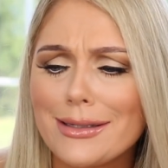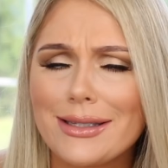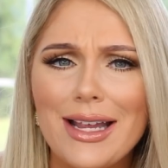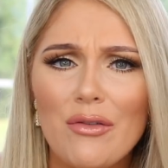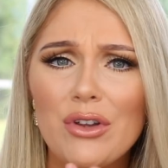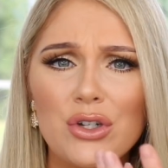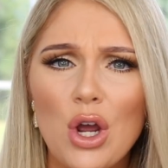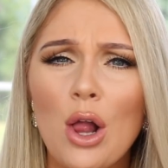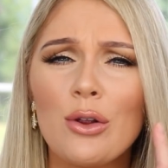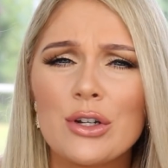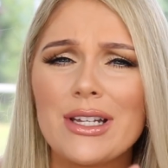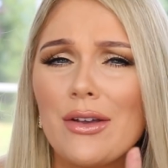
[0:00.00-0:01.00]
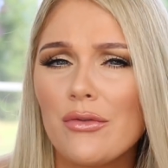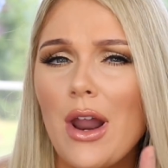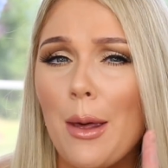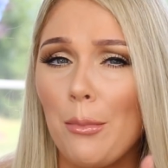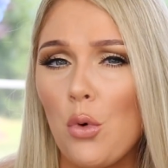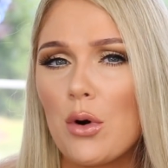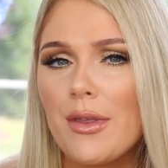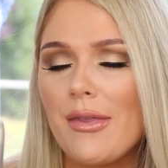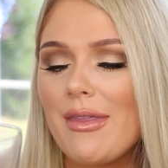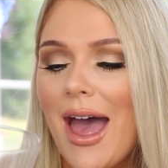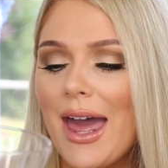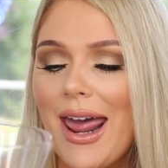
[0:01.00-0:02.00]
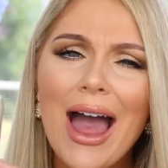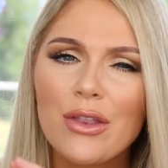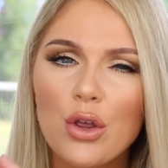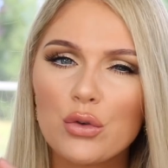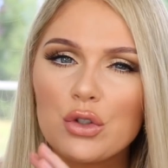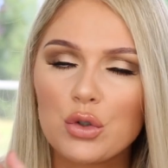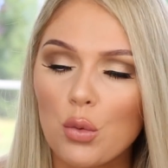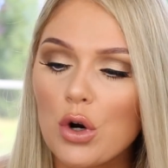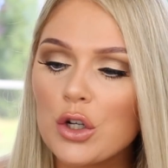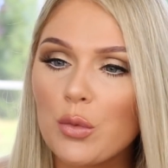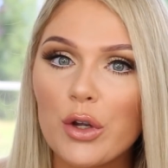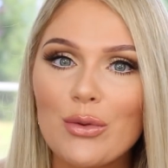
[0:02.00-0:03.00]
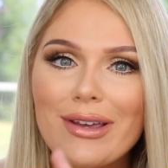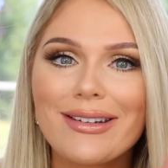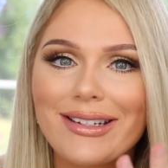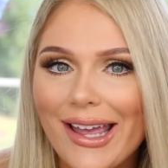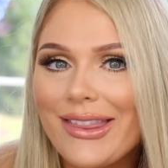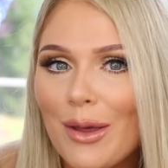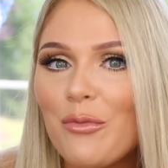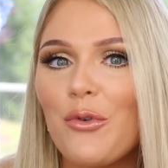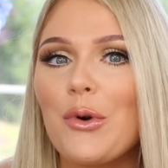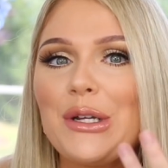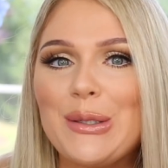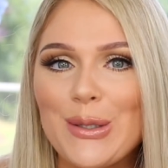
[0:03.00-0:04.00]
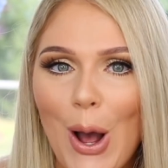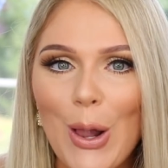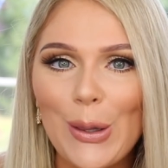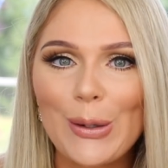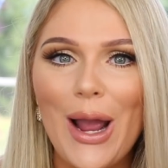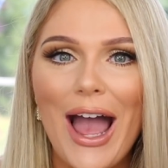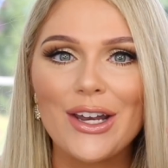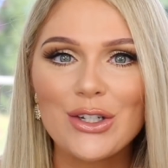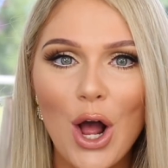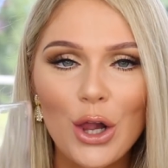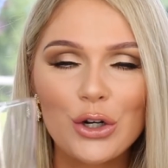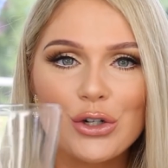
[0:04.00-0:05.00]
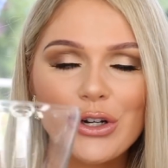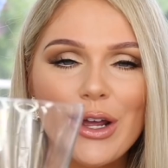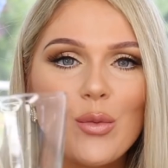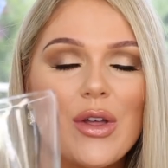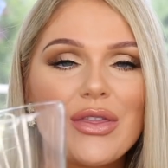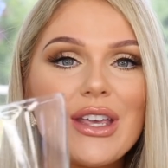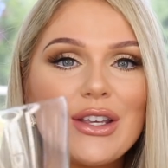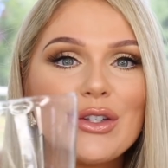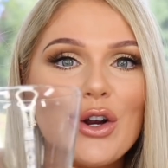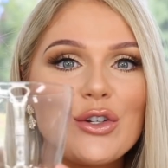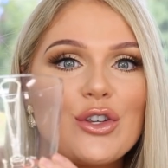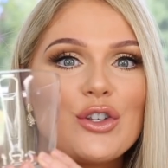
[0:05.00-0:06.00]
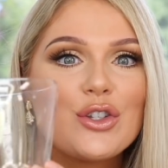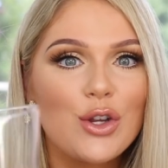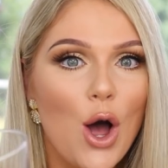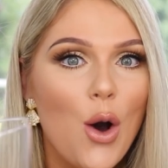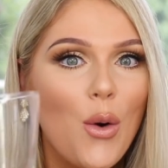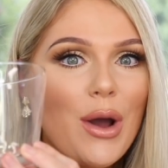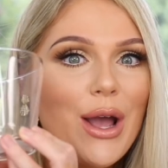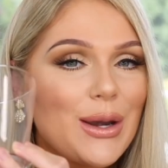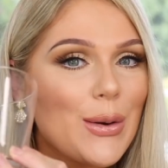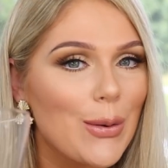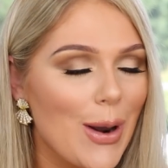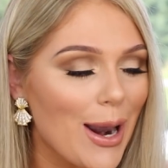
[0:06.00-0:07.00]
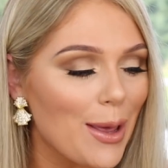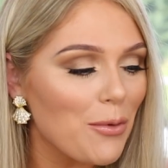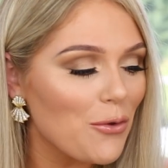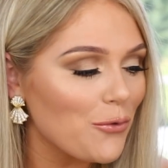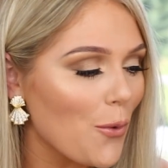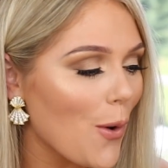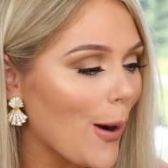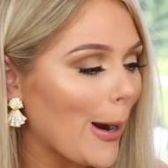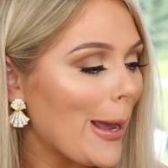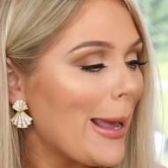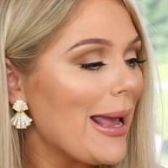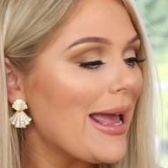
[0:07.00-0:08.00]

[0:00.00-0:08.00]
to seven dollars, if not more than that, at those stores where you can get them for a dollar at Dollar Tree. And what these are so incredible for